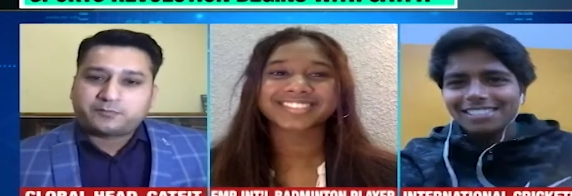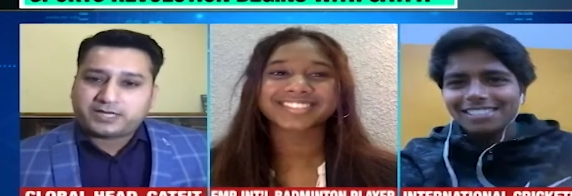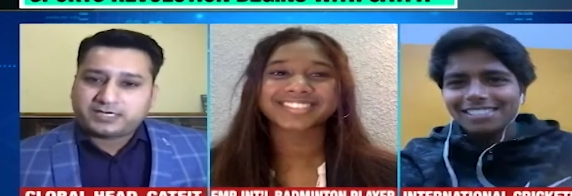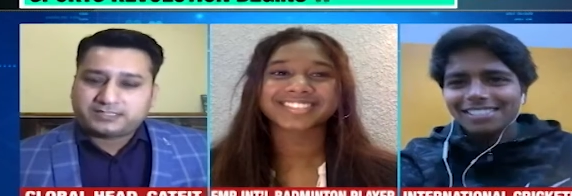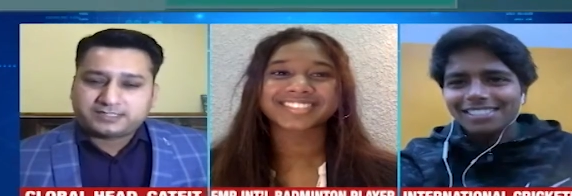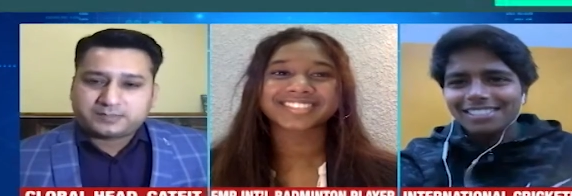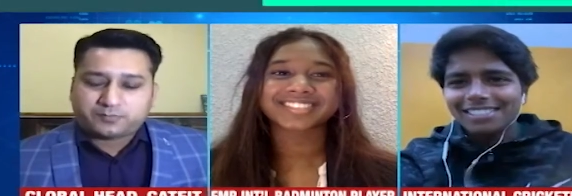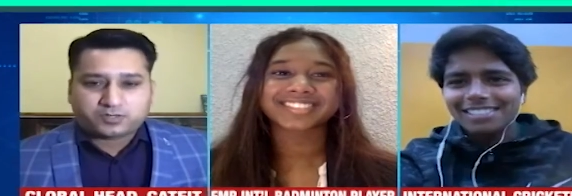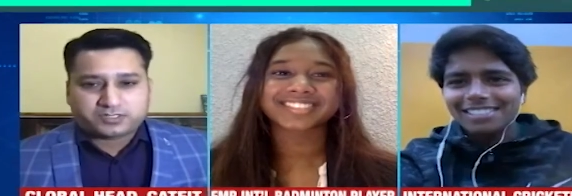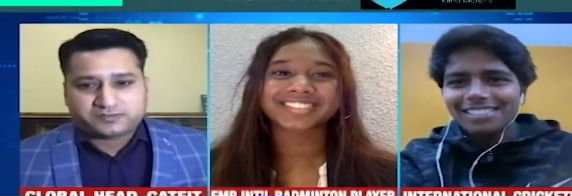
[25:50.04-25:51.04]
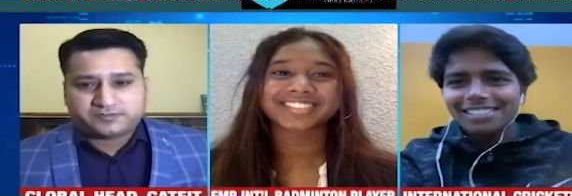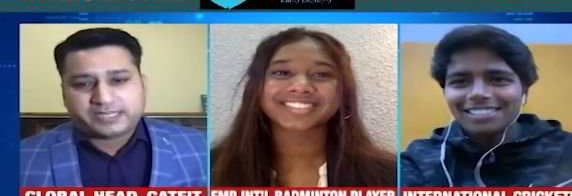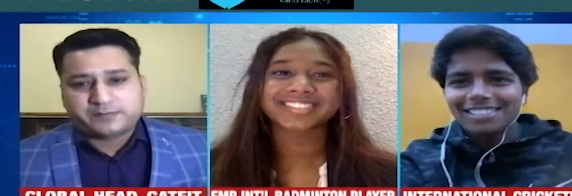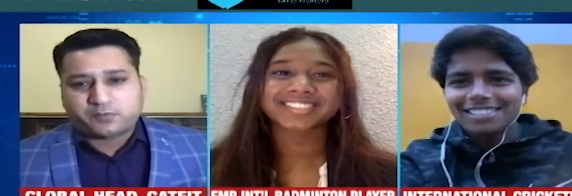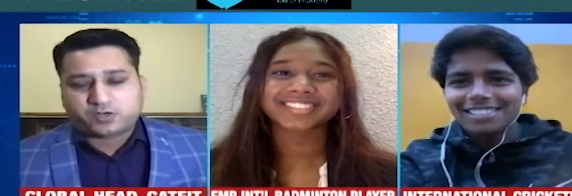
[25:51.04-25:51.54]
Speaker 1: parental support is
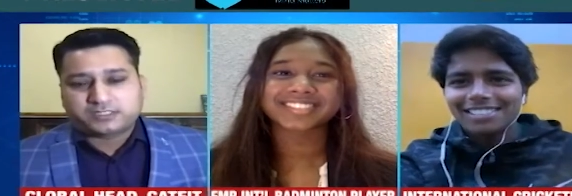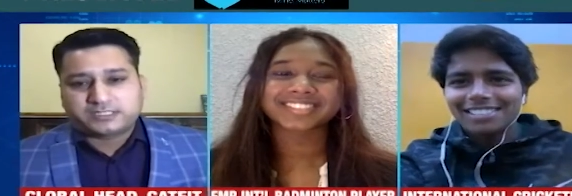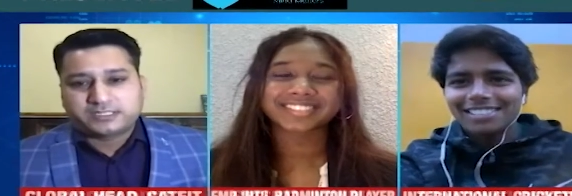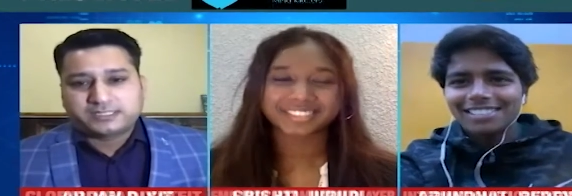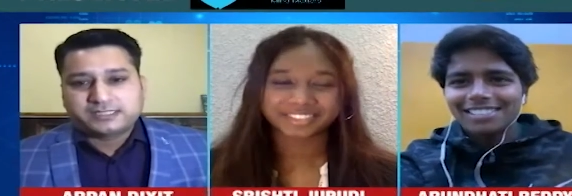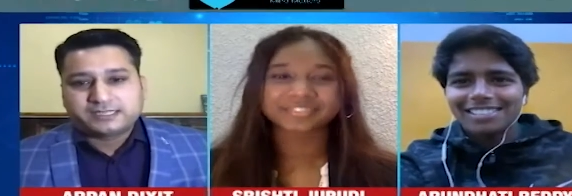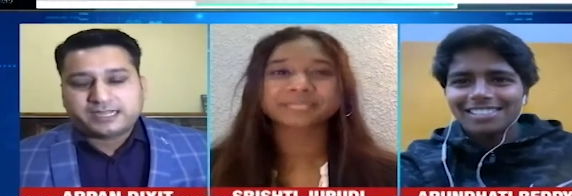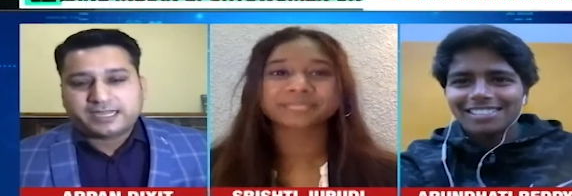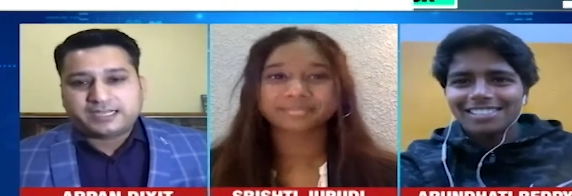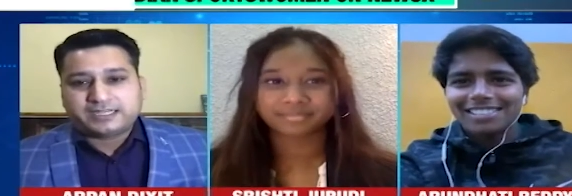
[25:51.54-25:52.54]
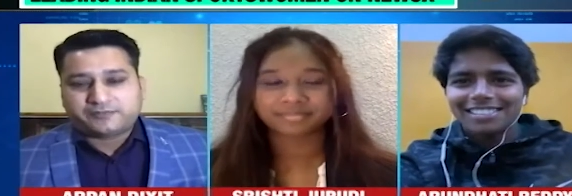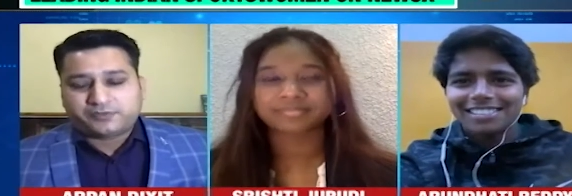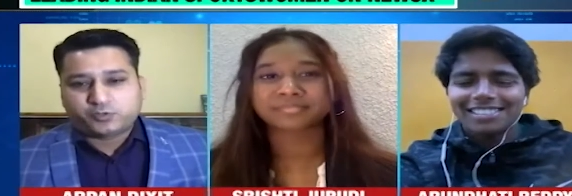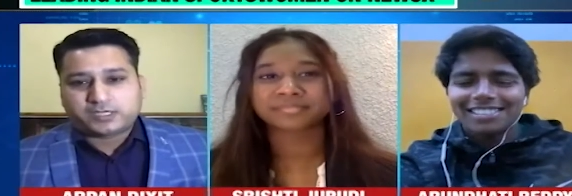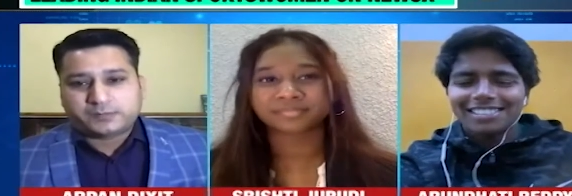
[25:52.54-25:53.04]
very important and if
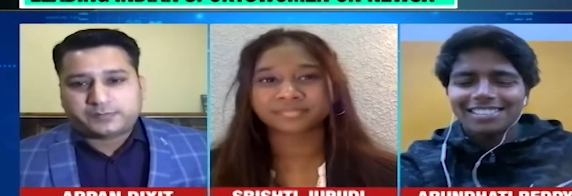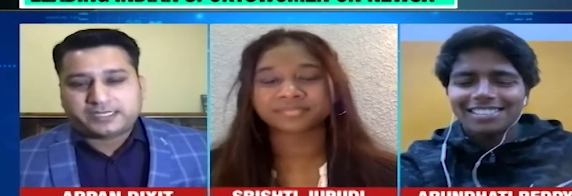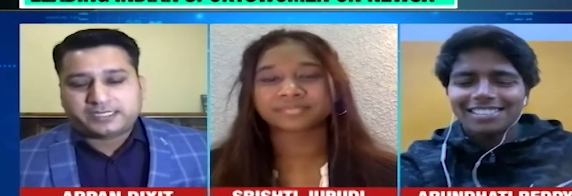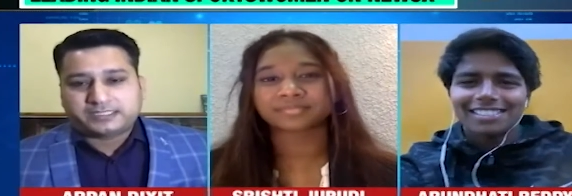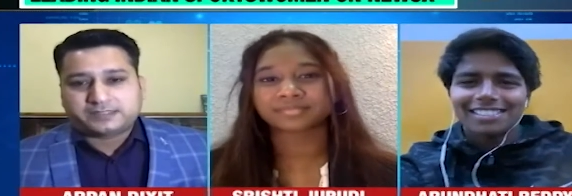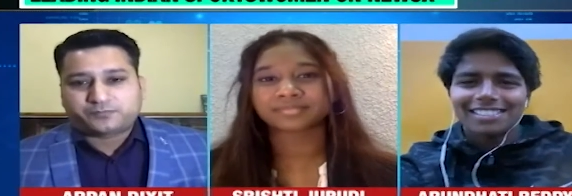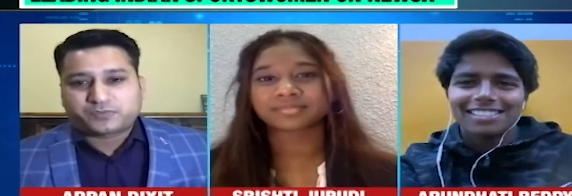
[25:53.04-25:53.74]
you are a parent